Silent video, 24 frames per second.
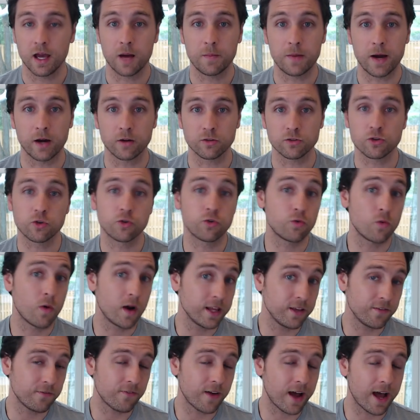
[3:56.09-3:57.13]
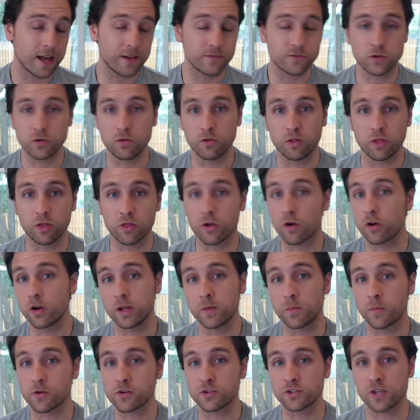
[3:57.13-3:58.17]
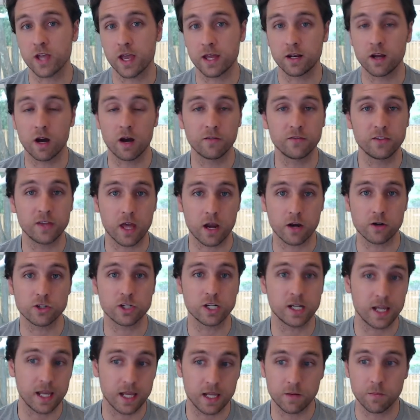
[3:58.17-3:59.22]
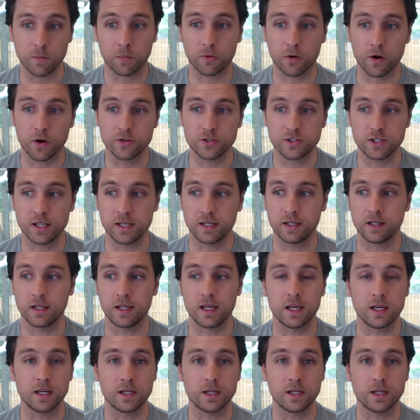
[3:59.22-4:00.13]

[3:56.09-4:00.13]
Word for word: About 25 to 30% of the energy in protein